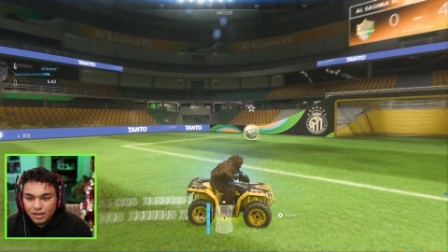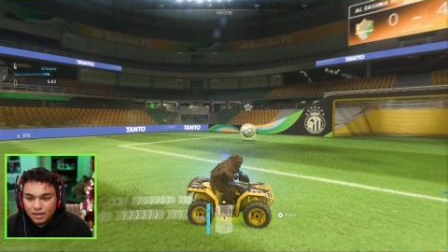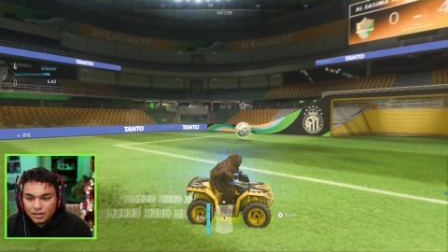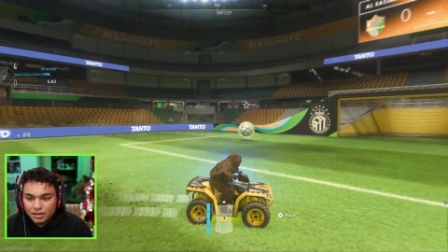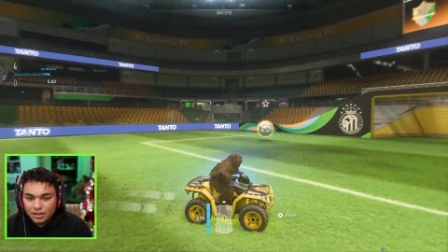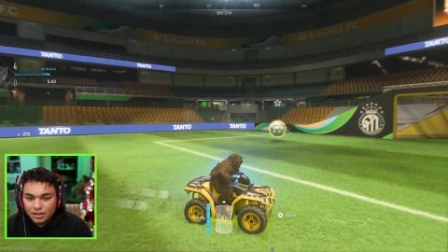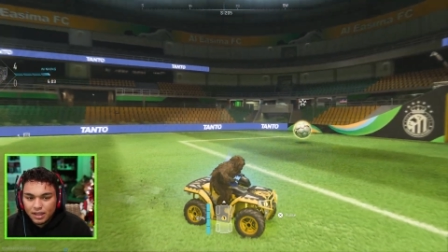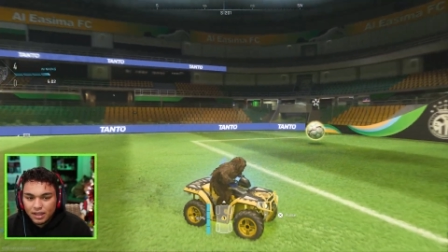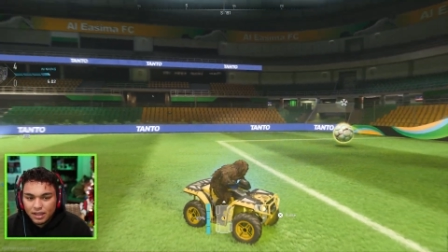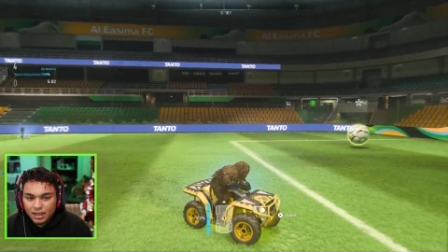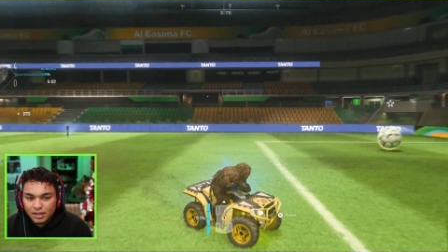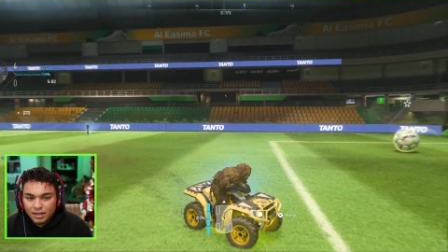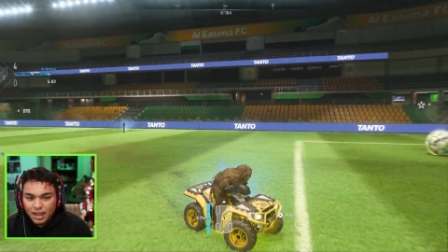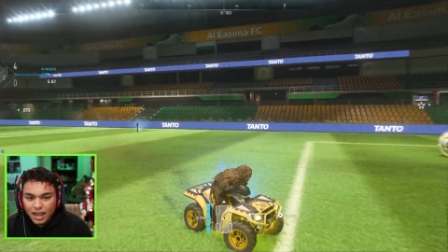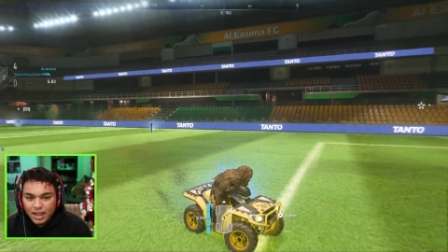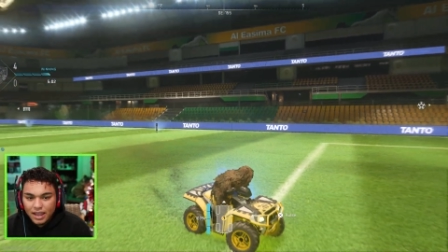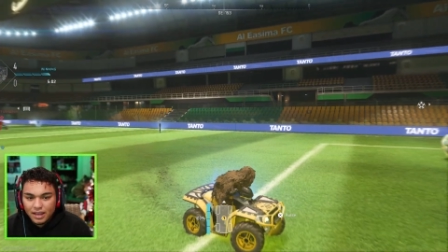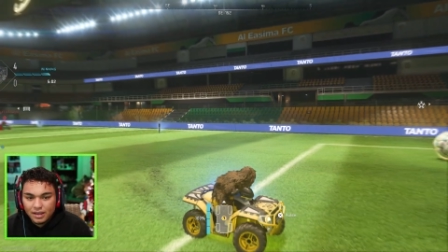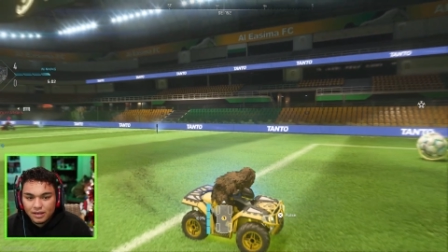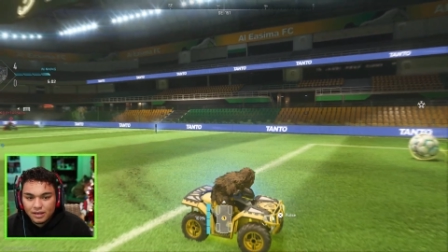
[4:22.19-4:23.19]
Did they
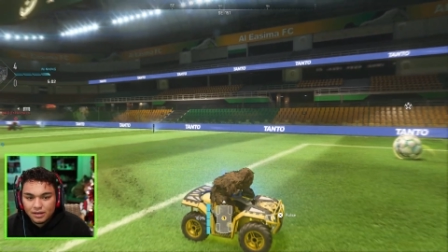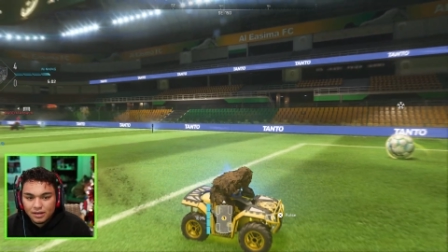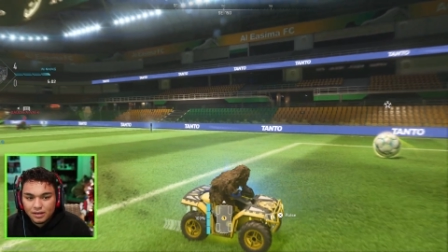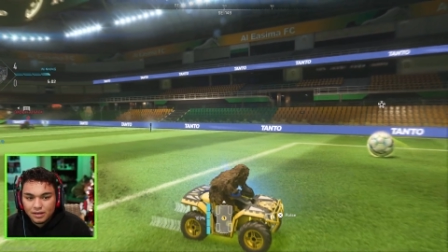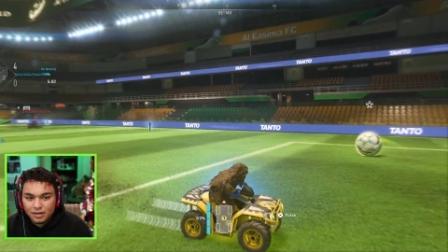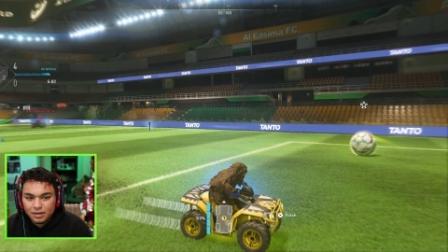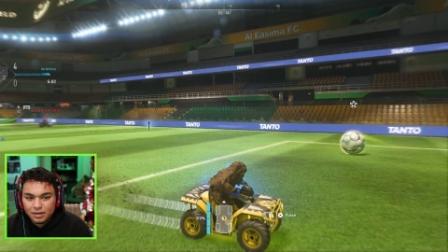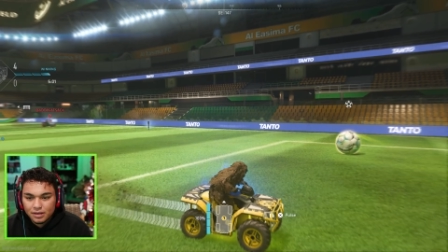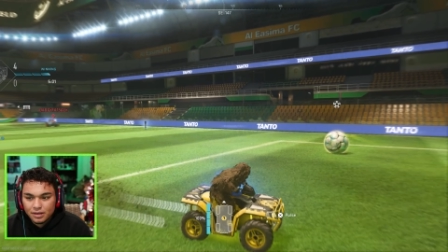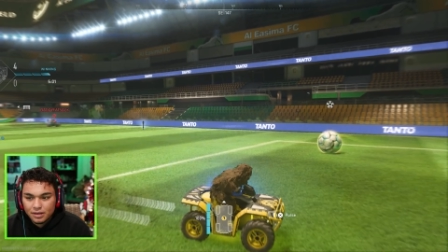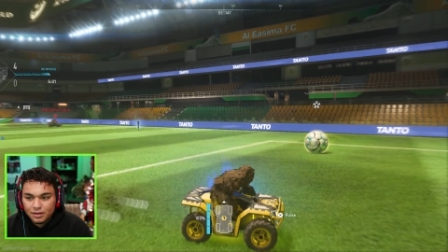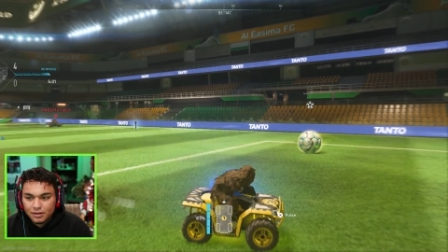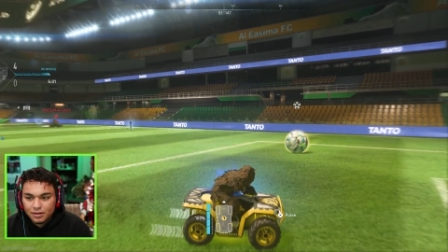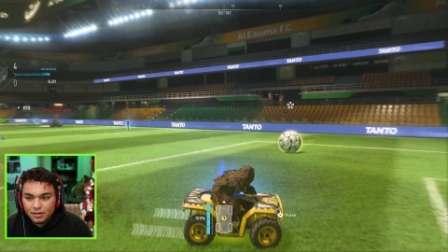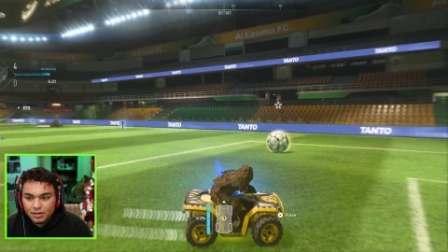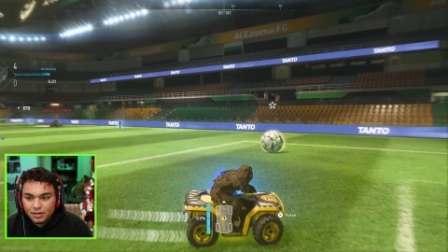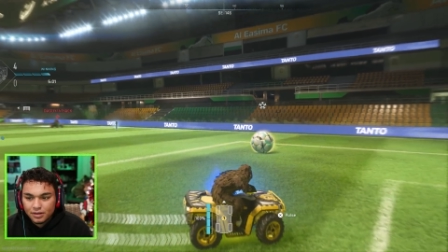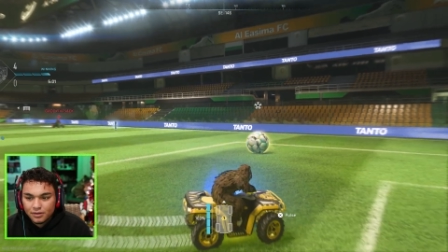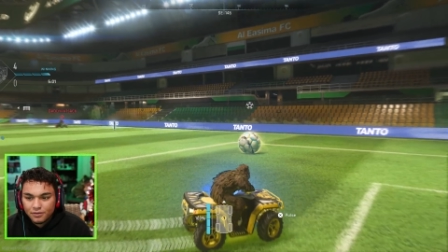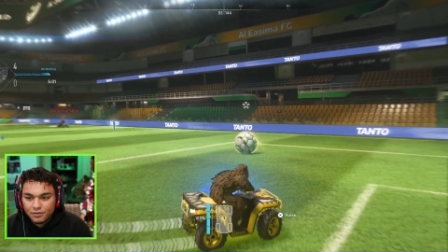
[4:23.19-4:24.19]
like
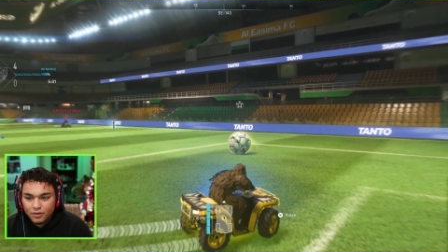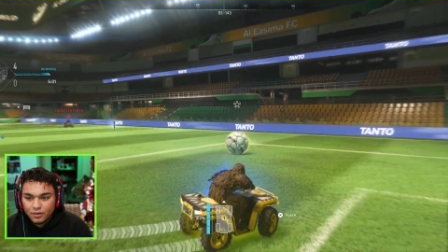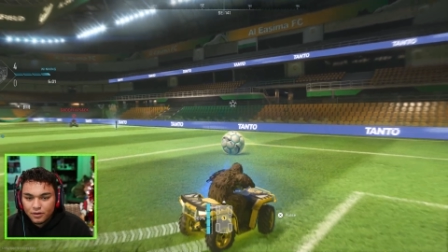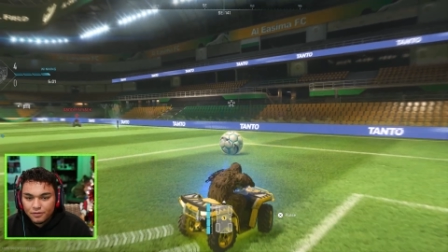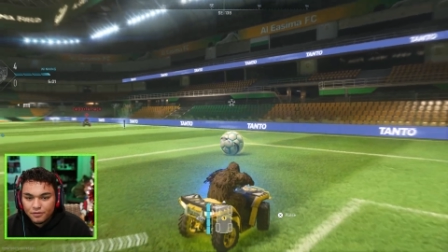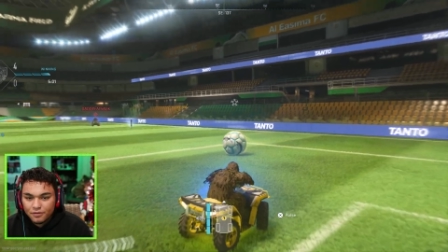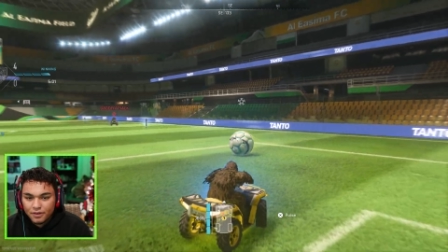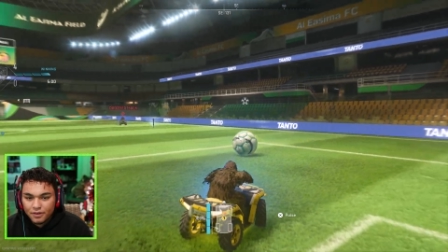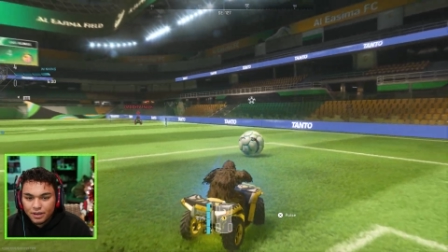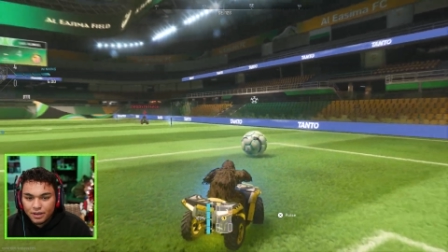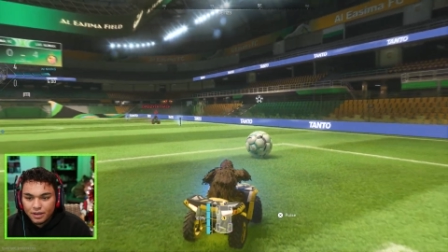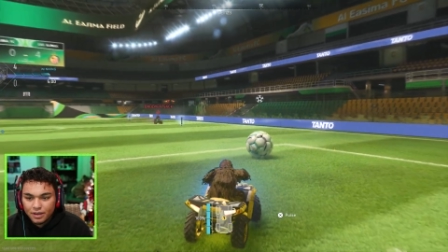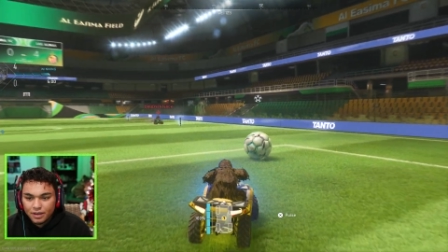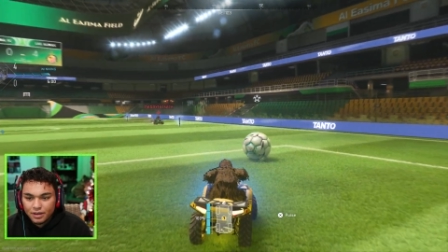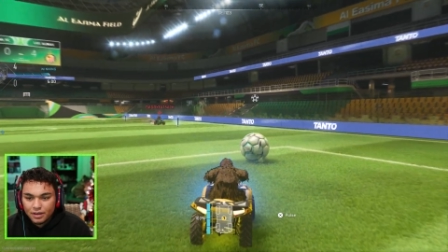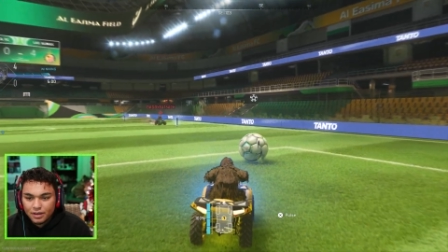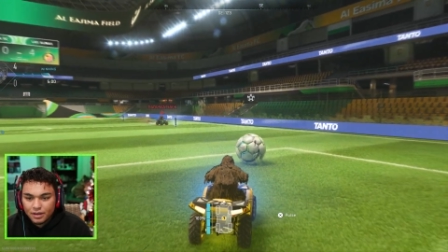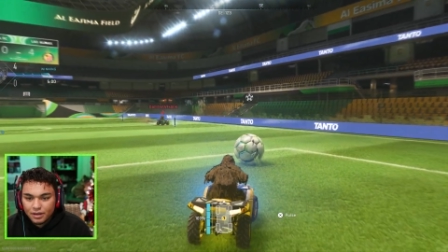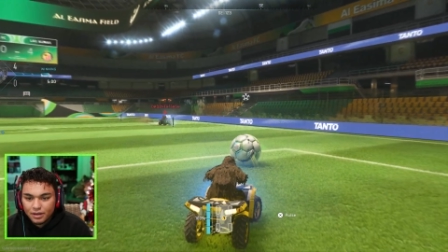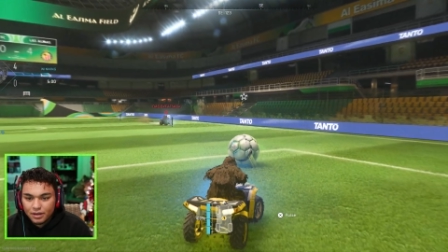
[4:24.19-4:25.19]
forfeit?
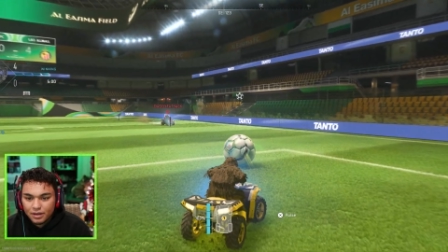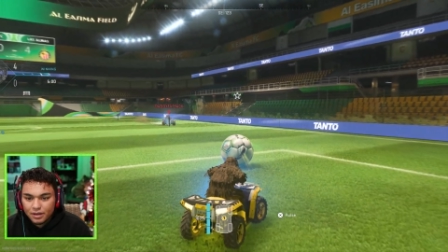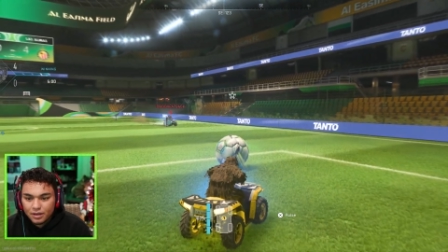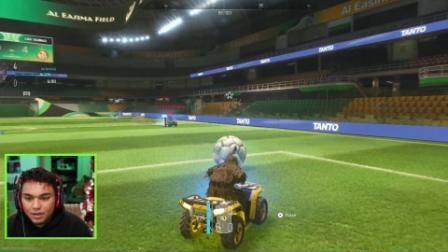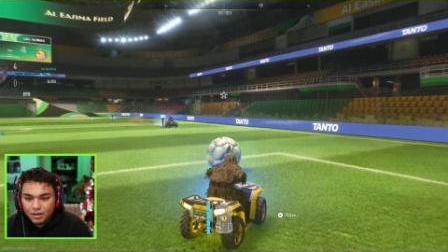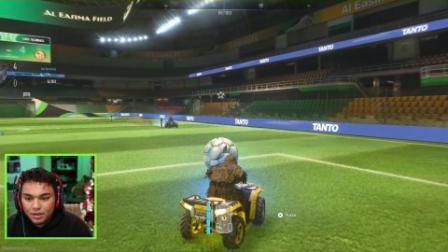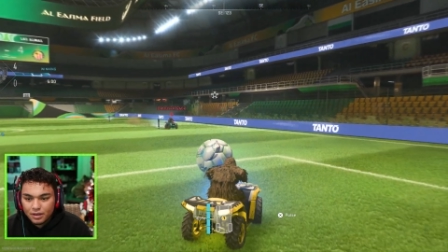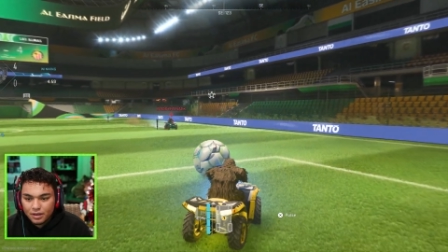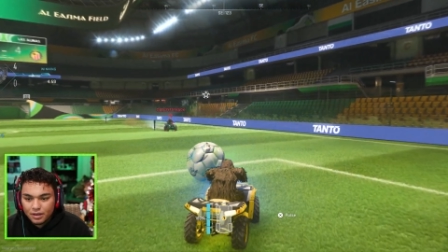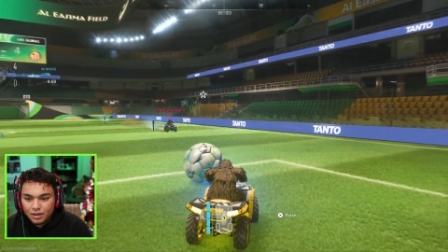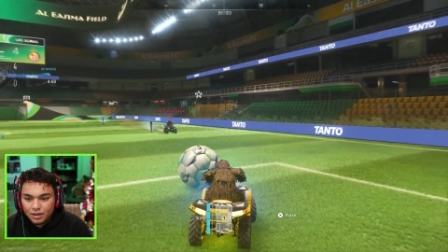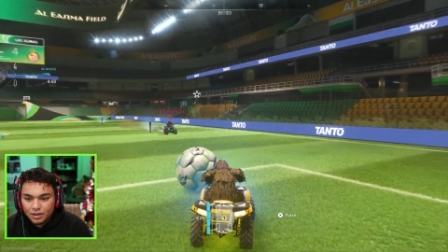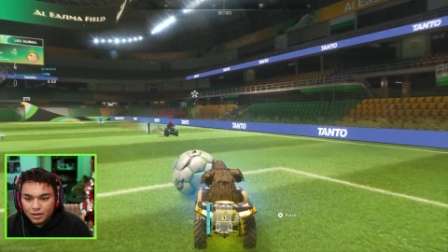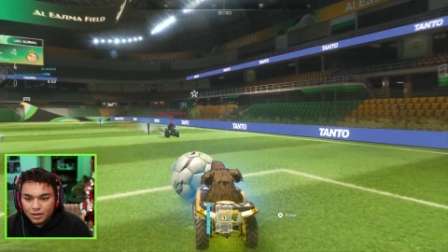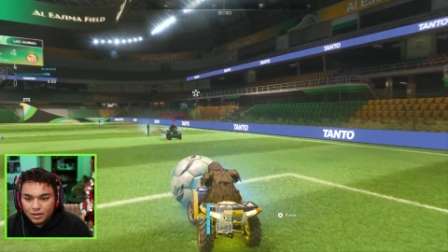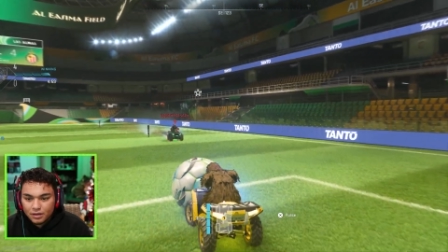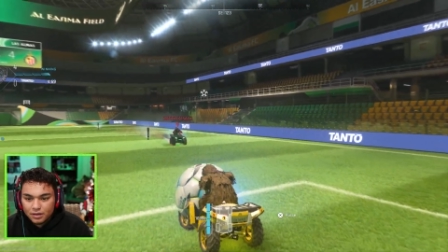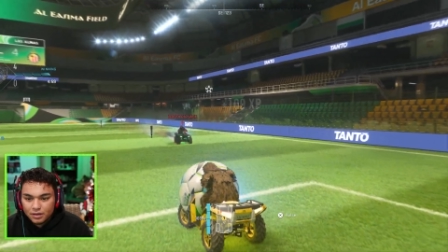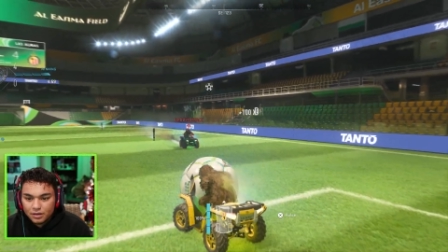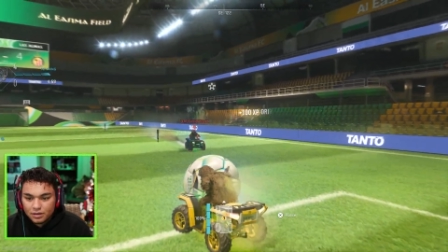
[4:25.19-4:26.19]

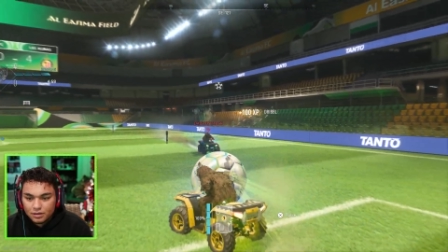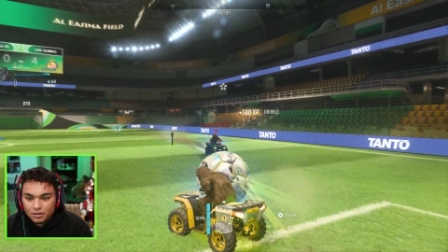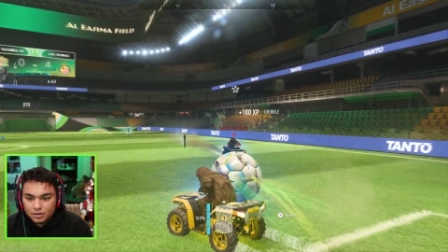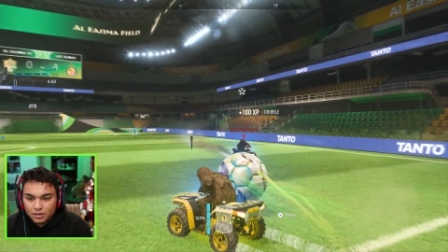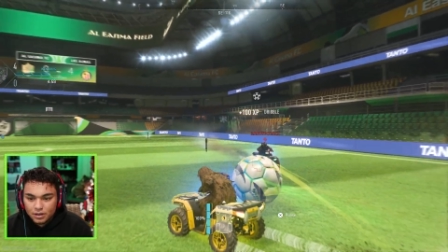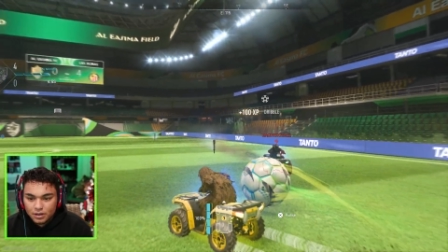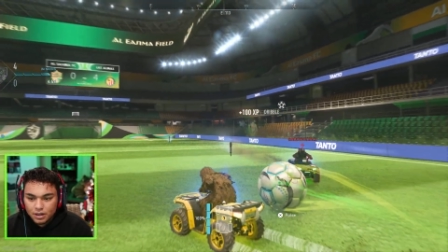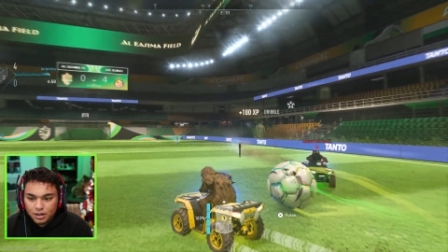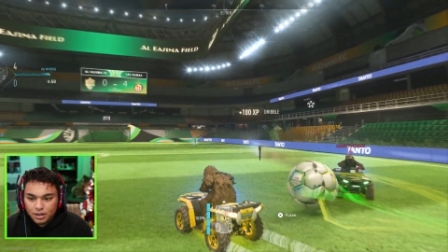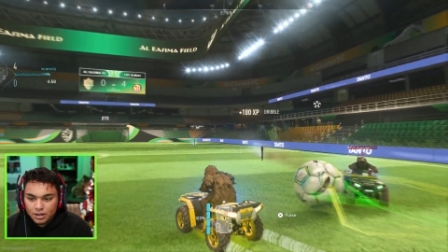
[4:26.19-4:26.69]
Ugh.